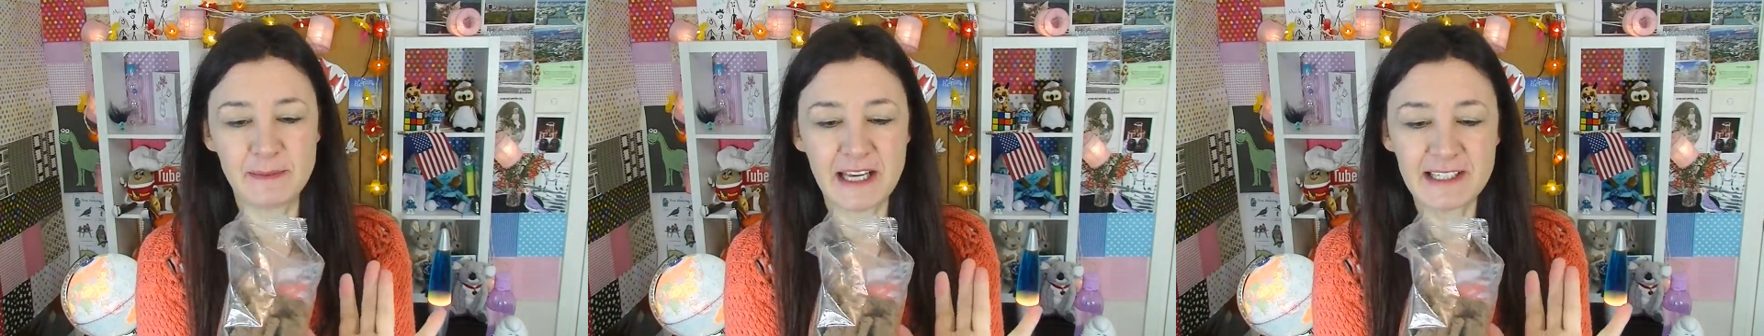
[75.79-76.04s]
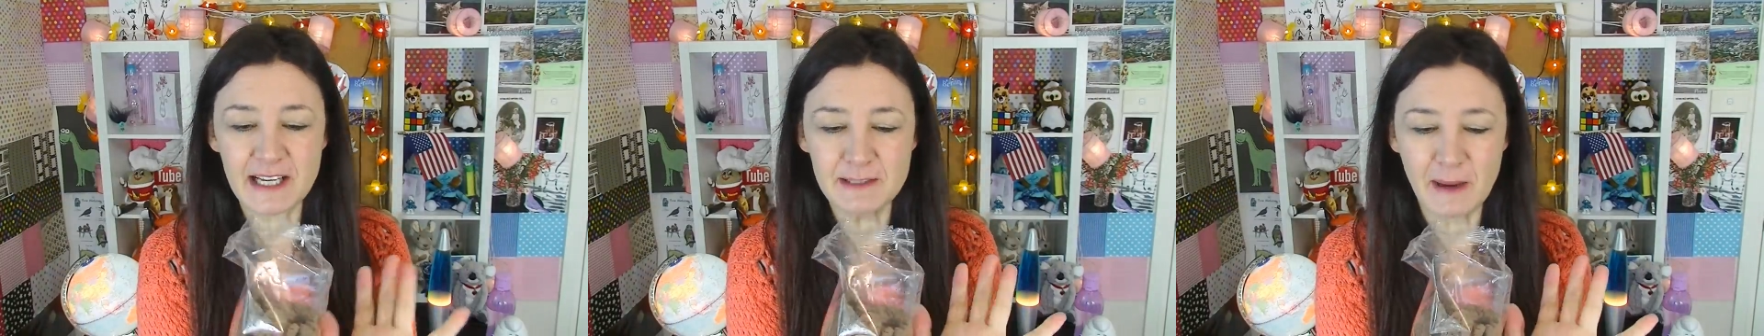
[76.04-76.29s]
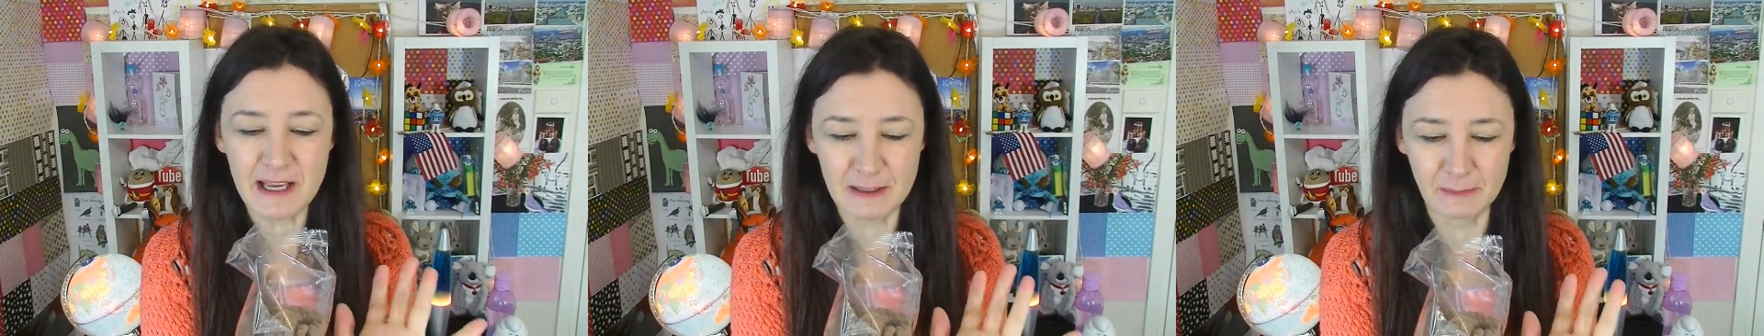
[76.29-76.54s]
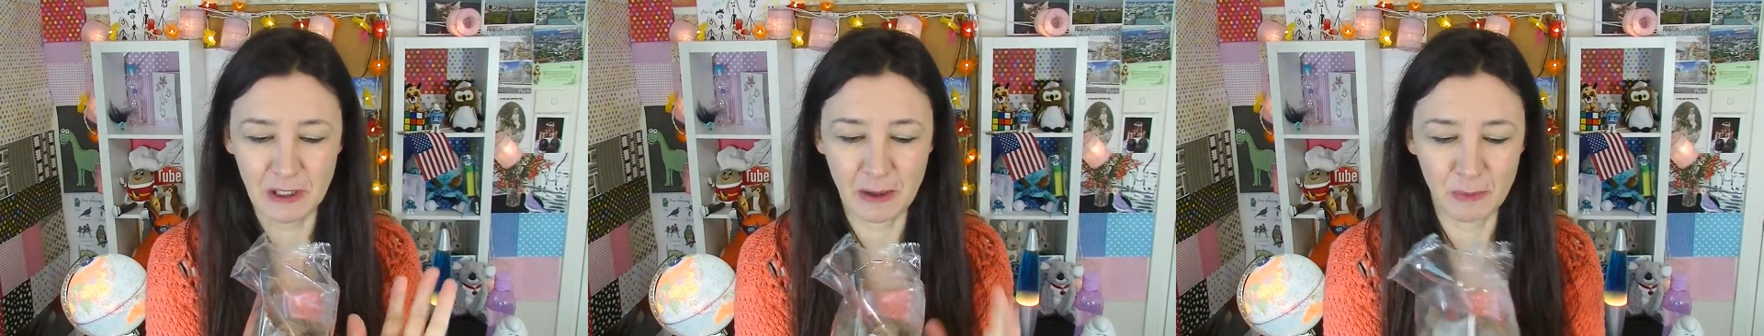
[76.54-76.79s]
That does make
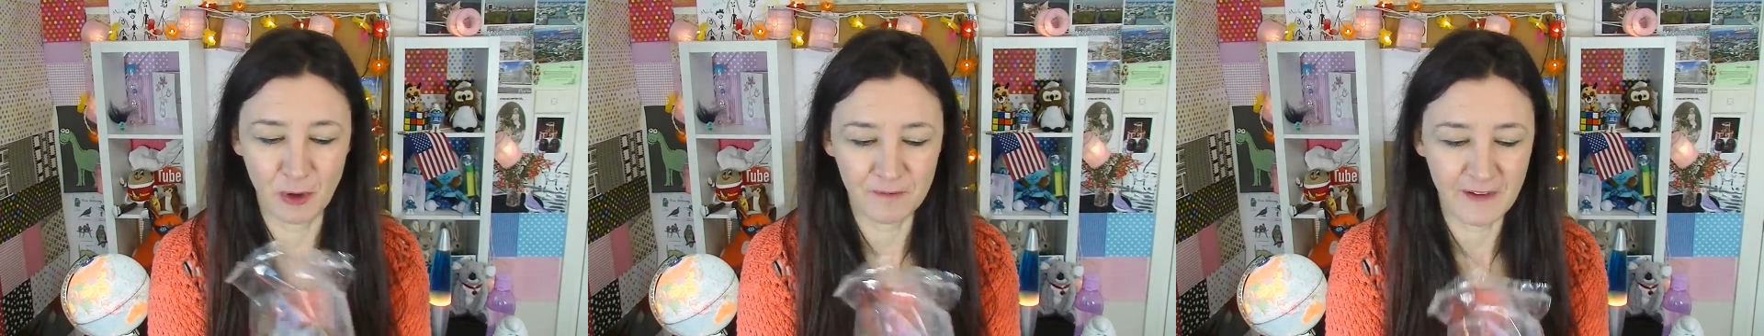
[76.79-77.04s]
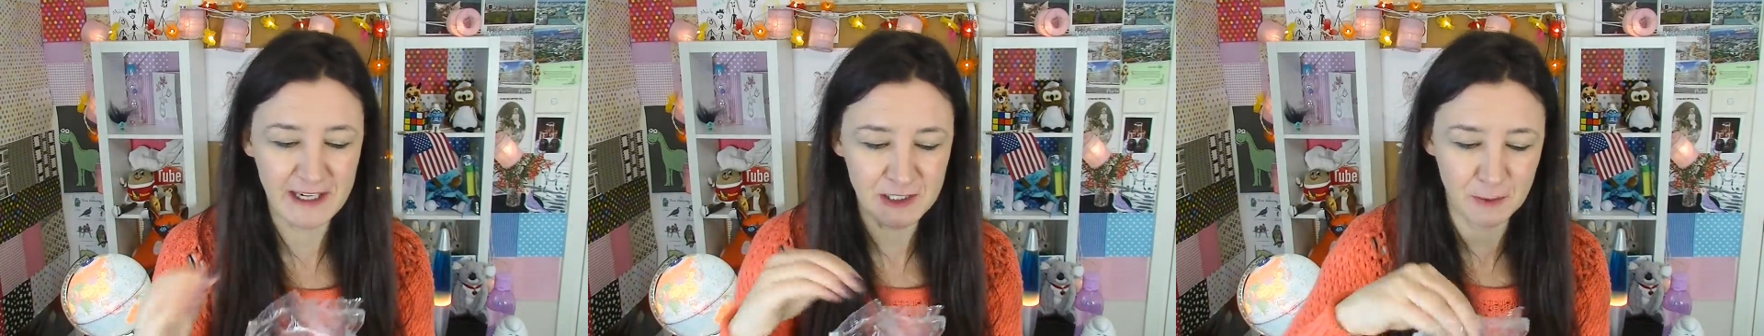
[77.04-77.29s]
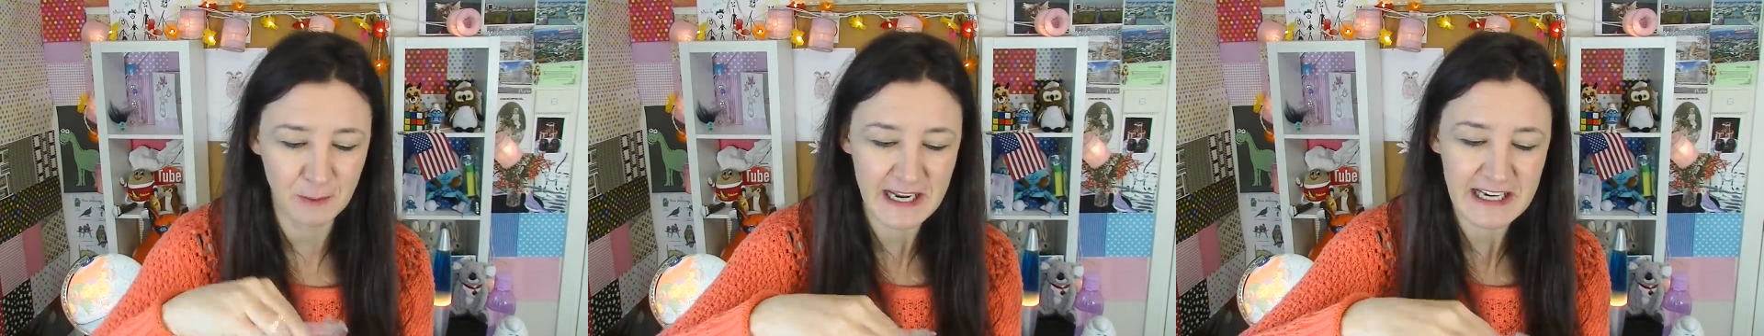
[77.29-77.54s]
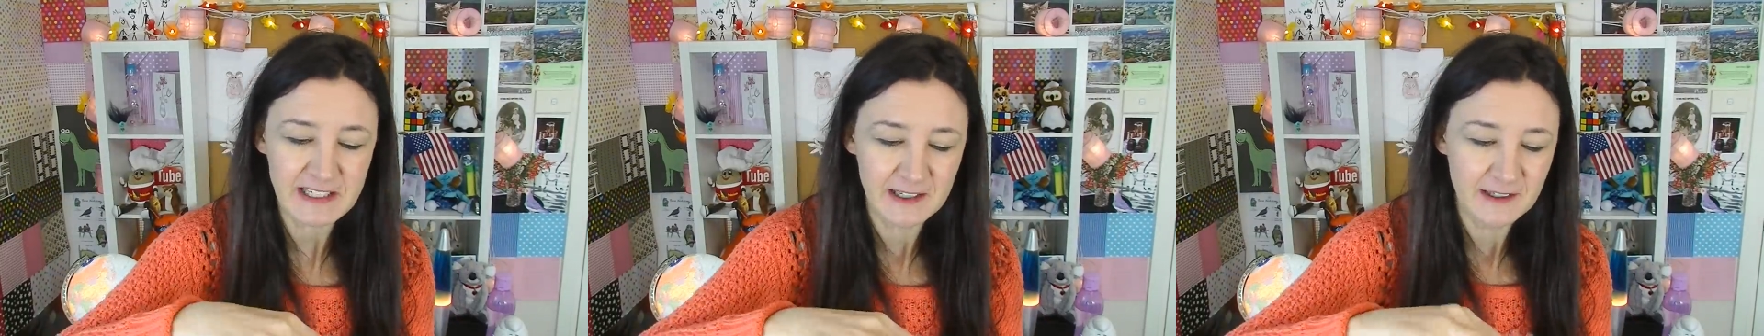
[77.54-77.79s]
them a lot more fun to
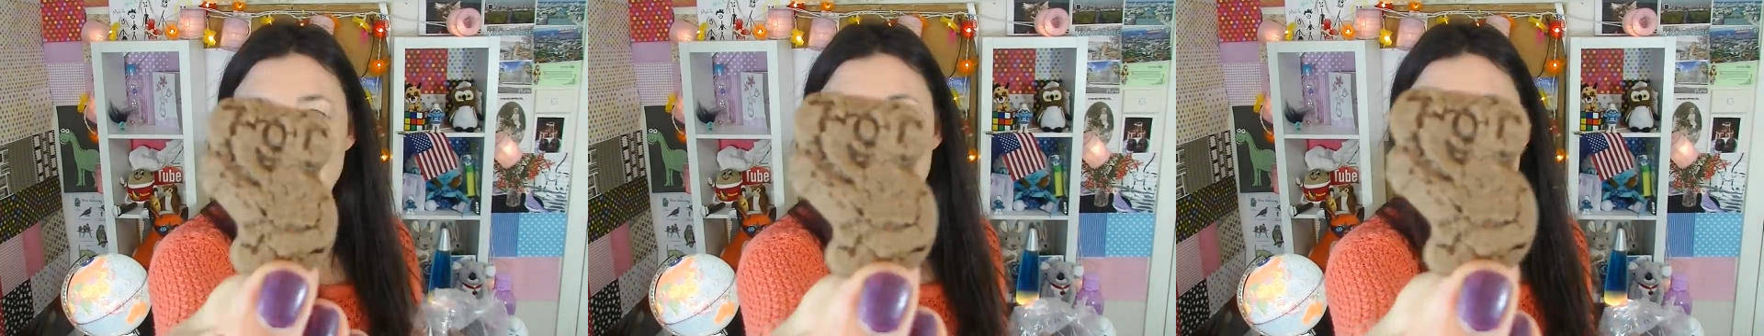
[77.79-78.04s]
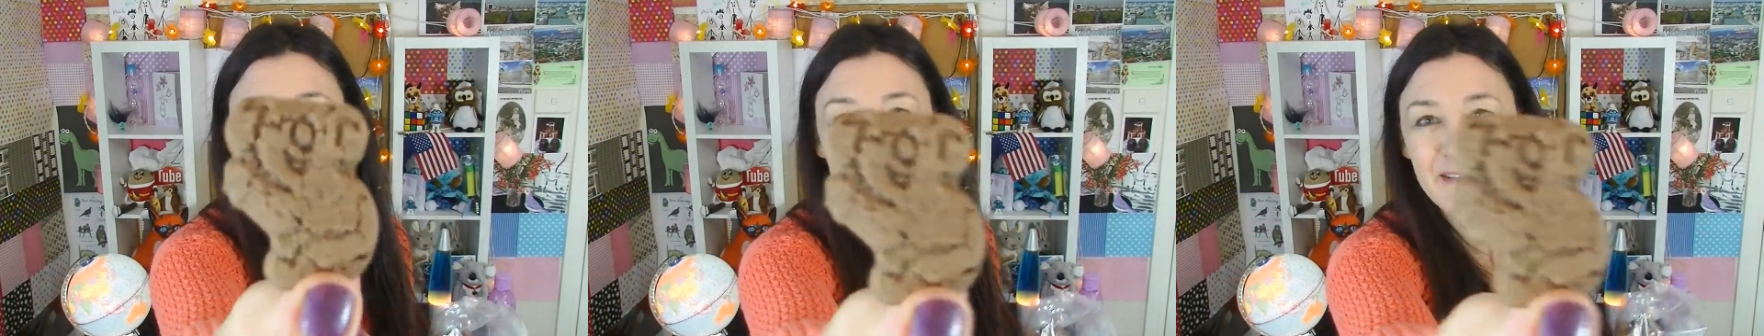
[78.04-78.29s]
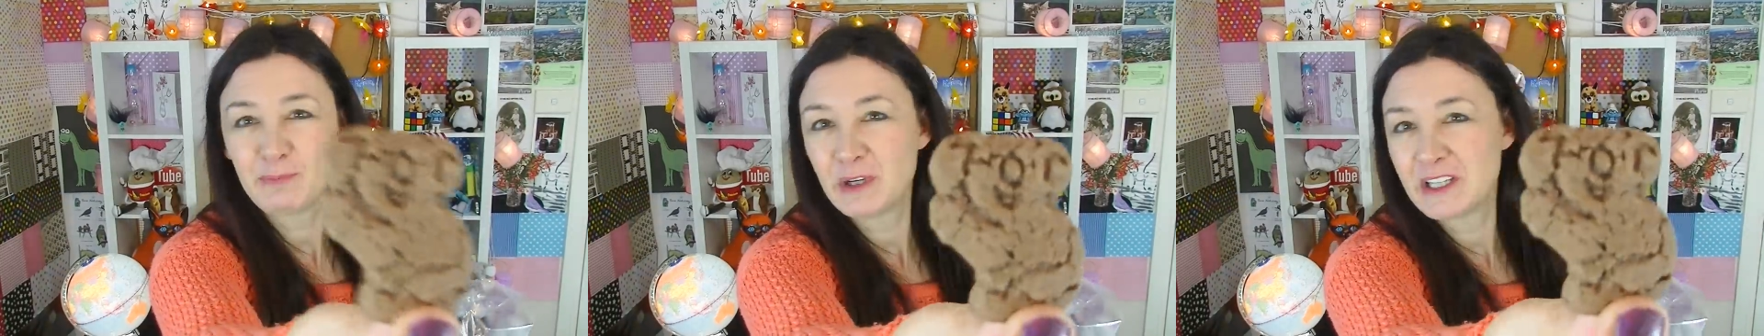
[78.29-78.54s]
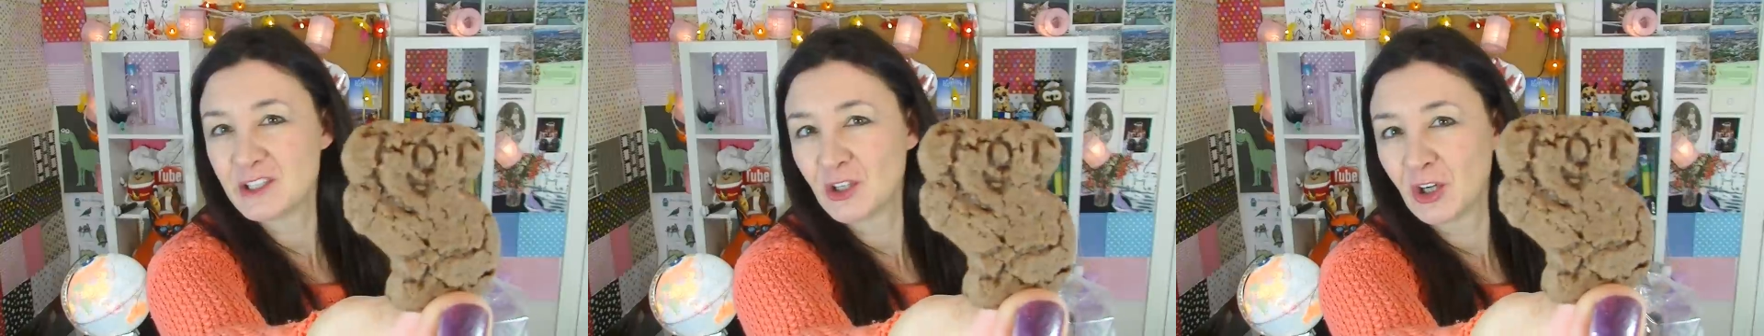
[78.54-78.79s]
eat because that is
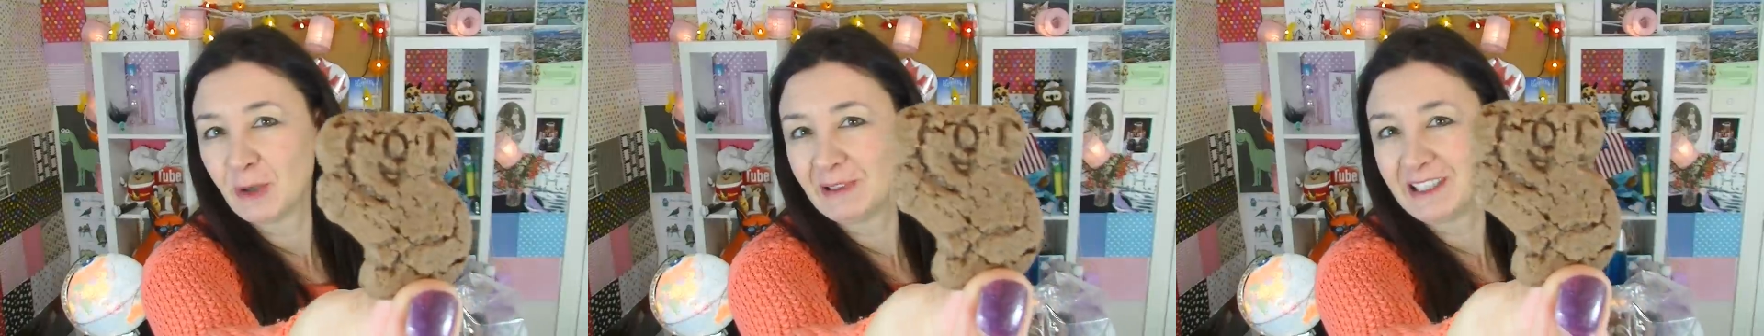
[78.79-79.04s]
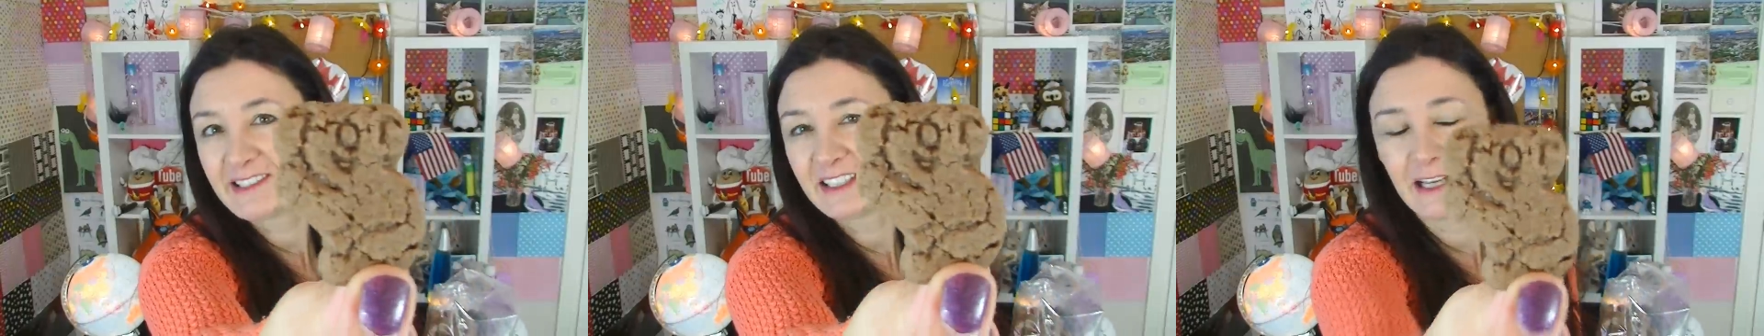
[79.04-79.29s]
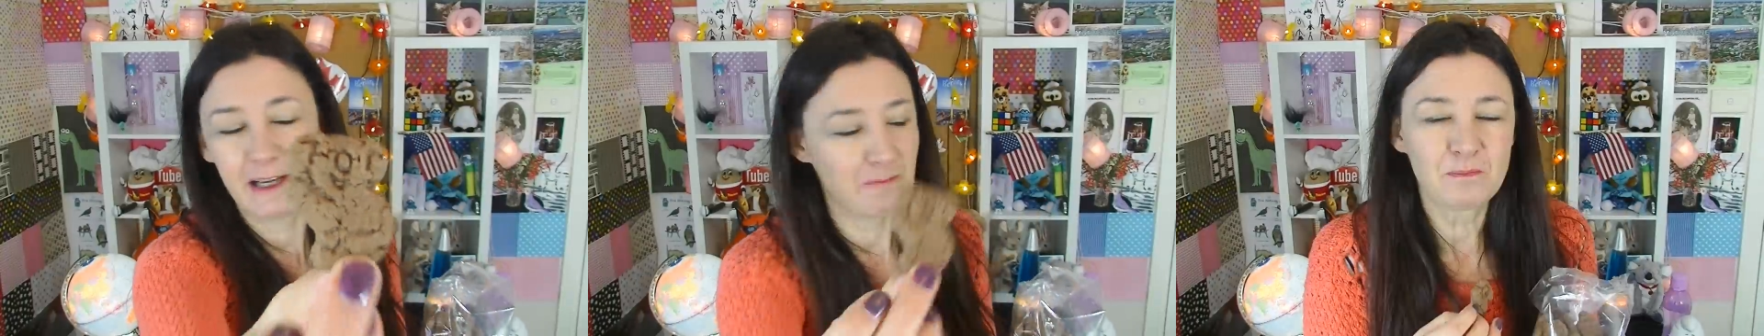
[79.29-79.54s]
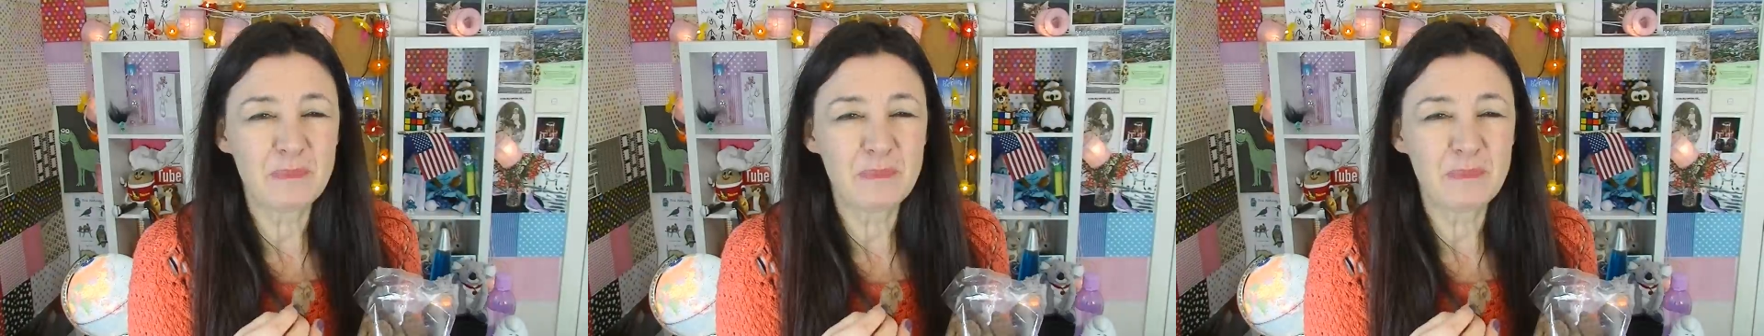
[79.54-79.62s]
pretty adorable, isn't it?